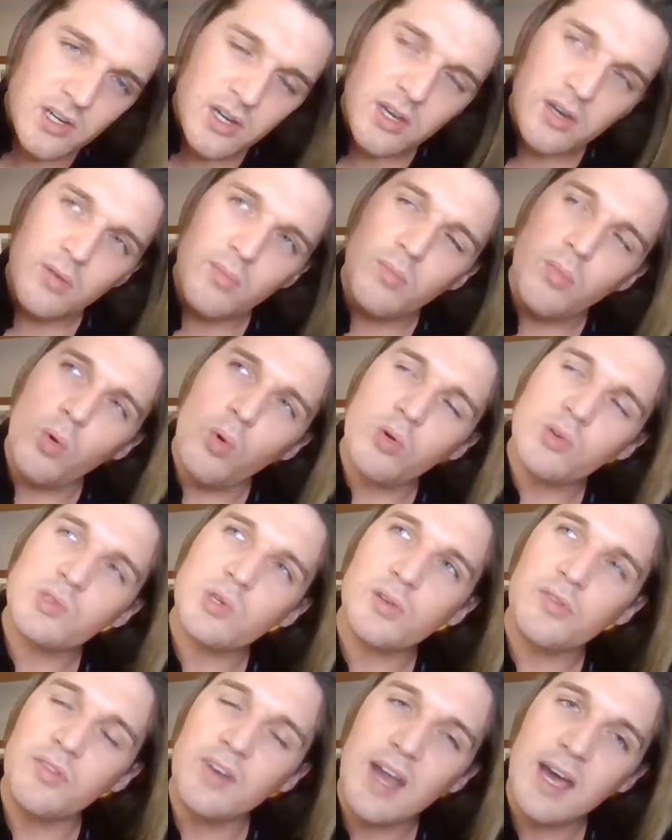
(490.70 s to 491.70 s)
More
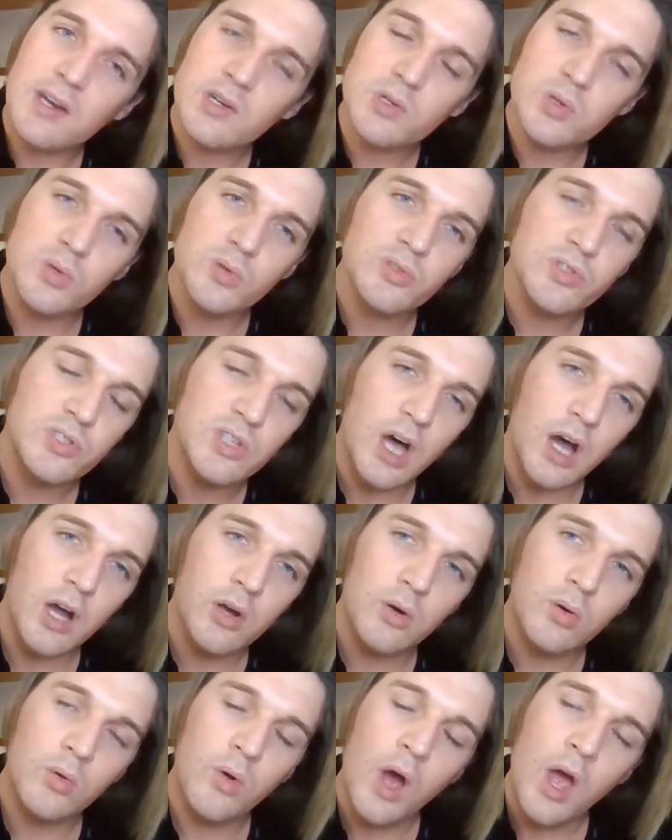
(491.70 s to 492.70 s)
sort of natural
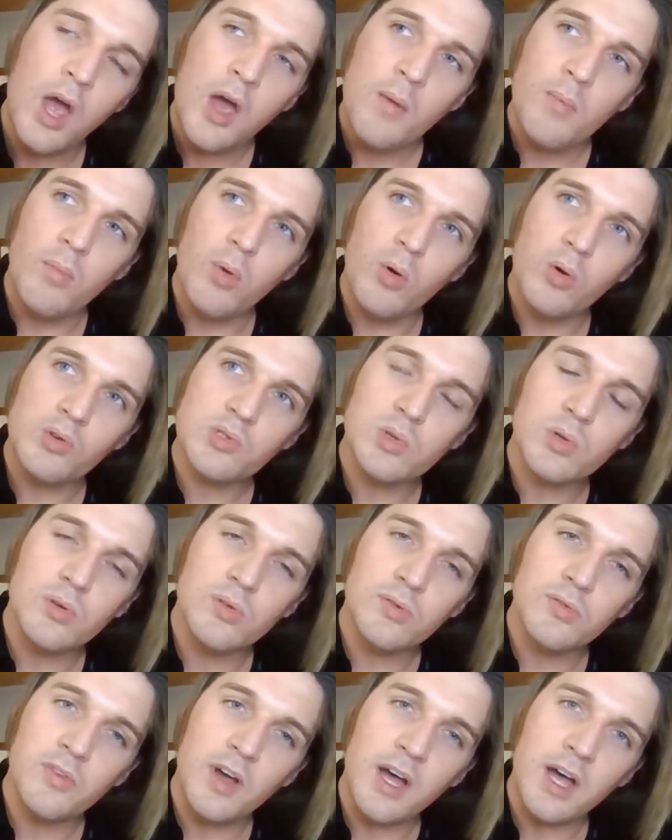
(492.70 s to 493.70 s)
style, more sort
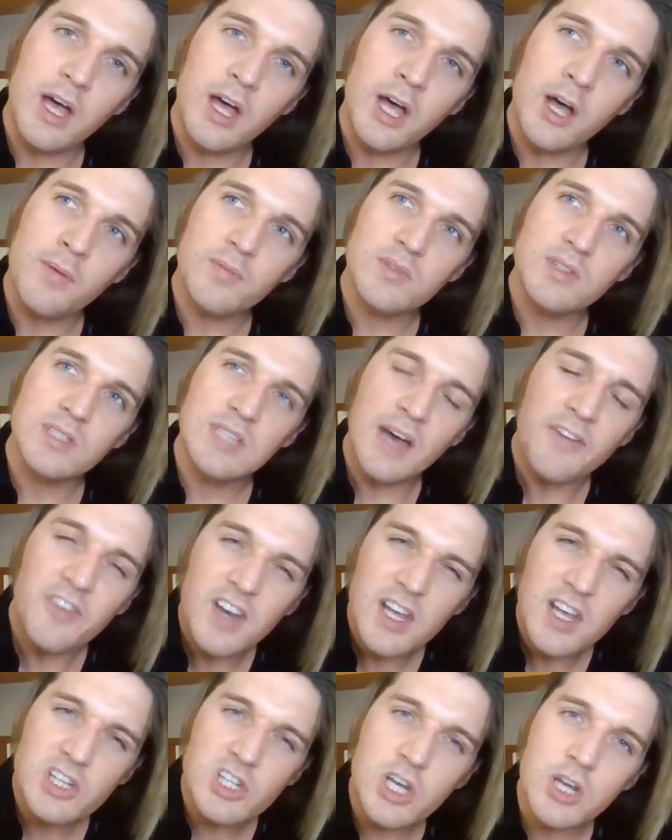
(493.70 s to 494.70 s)
of
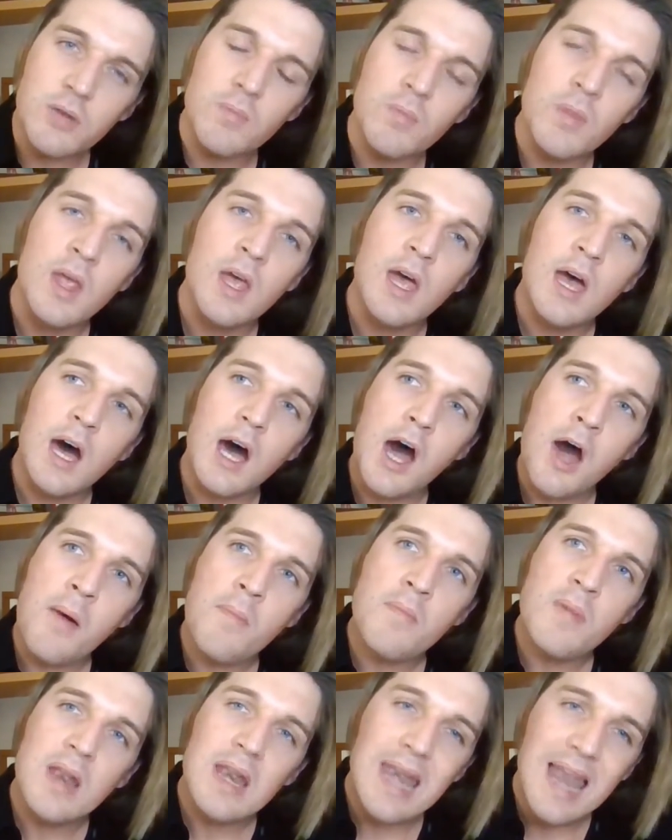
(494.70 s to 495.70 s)
definition.
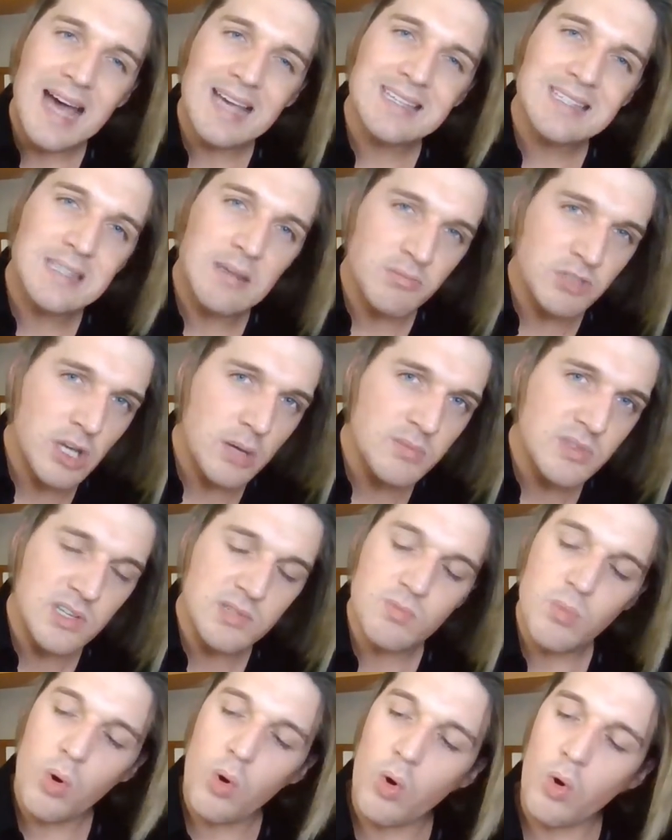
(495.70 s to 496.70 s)
Less sometimes
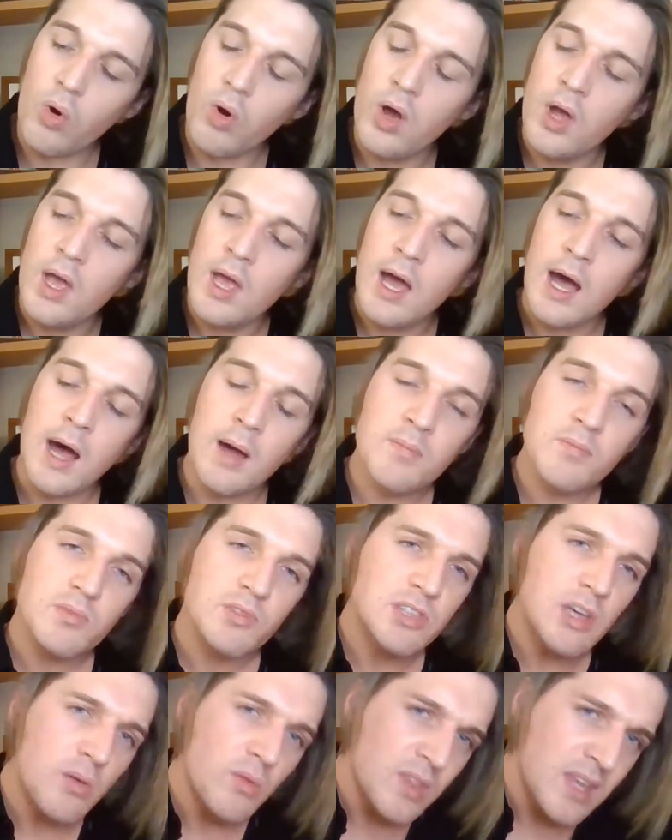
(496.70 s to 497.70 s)
is more.
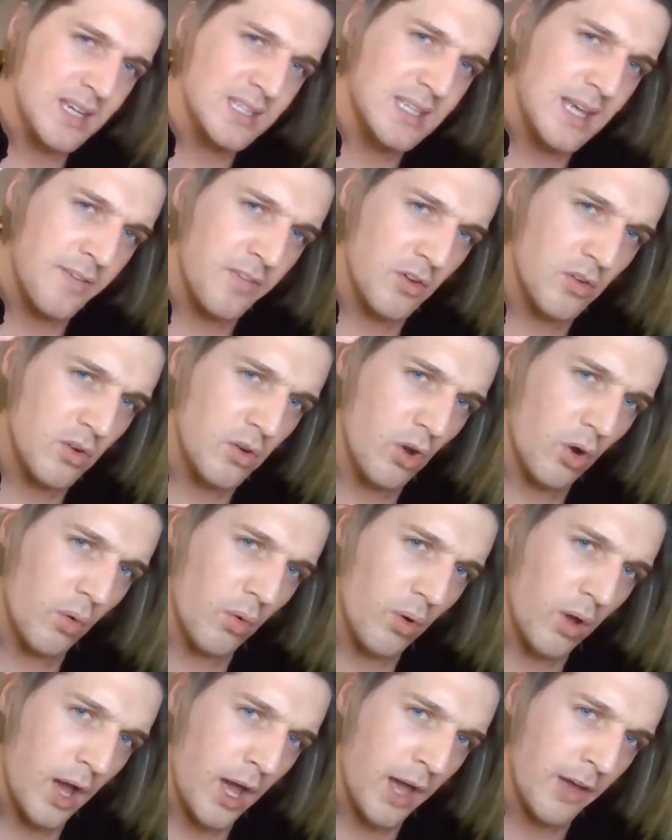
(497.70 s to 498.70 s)
So this, if you're not
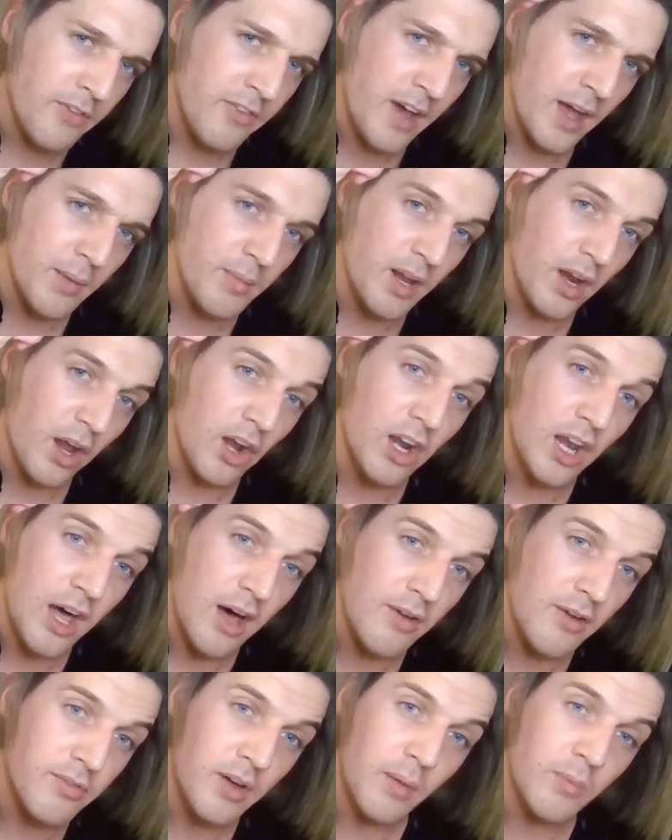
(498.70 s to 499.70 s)
a fan, I mean, I'm
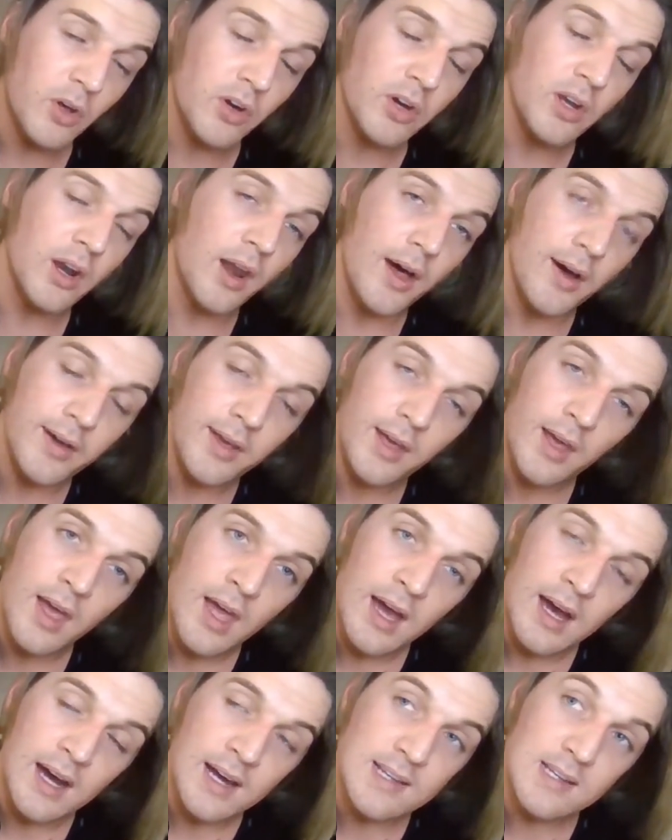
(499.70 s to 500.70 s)
not going to lie,
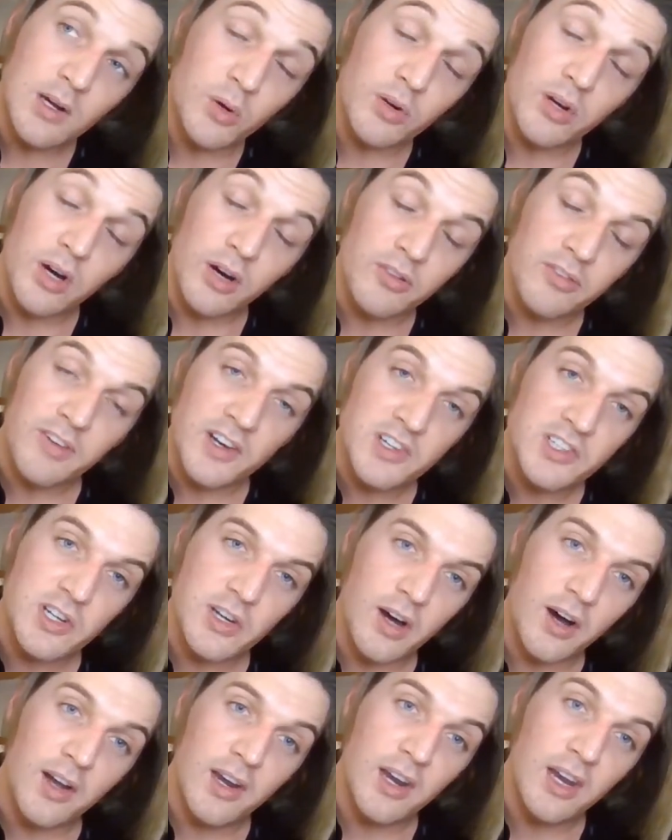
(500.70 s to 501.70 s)
I call it
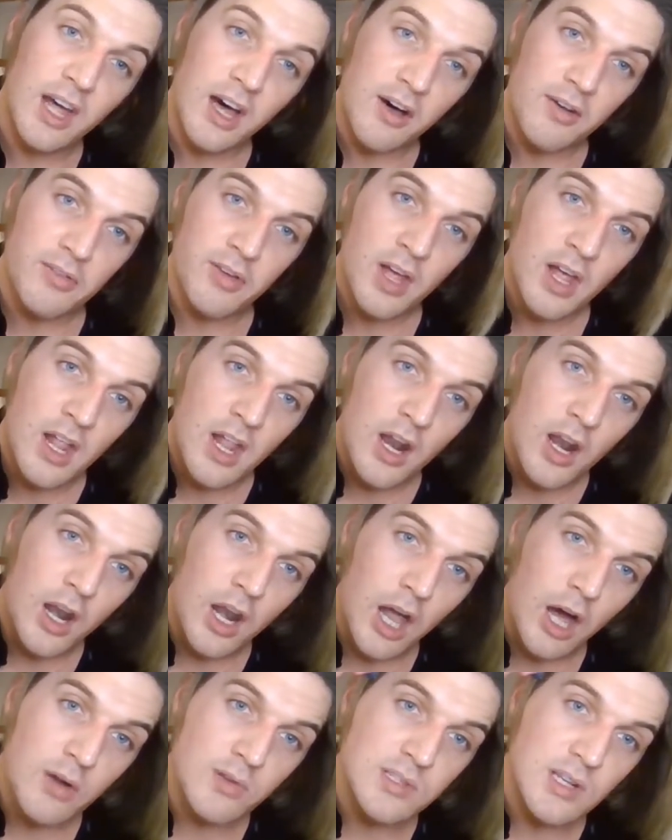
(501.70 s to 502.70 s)
old-fashioned. I love
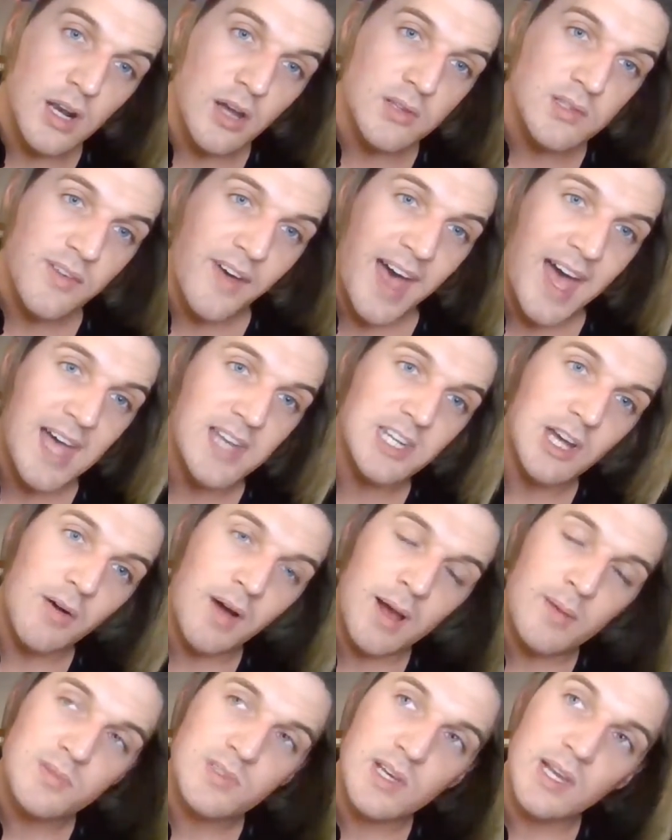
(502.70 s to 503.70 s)
loads and loads of hair
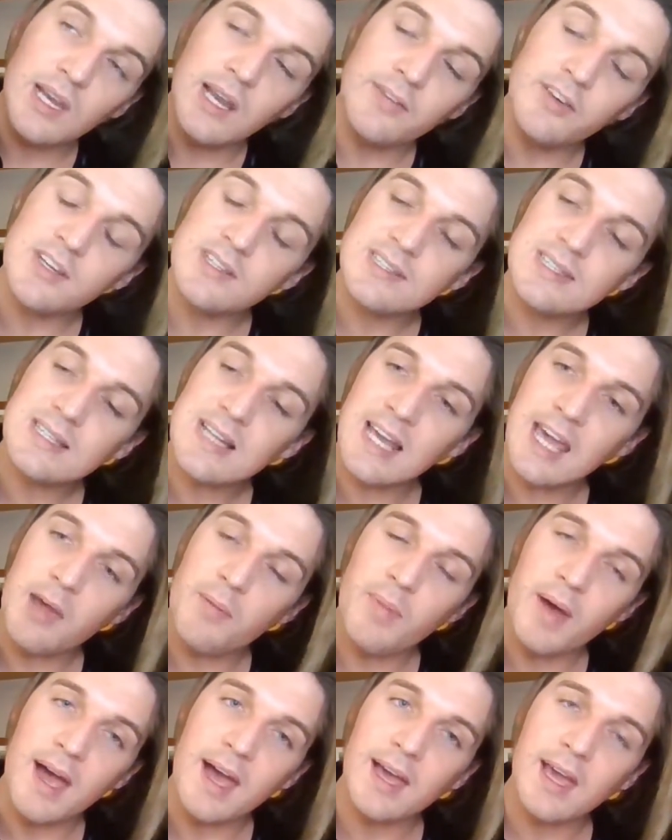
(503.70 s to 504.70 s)
gel. Absolutely love it. Slick
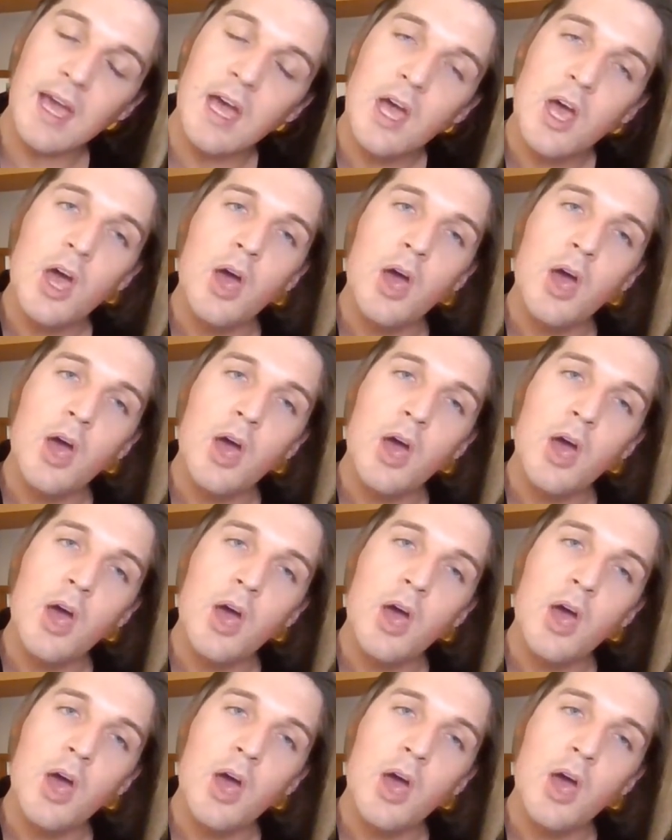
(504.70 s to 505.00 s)
it back.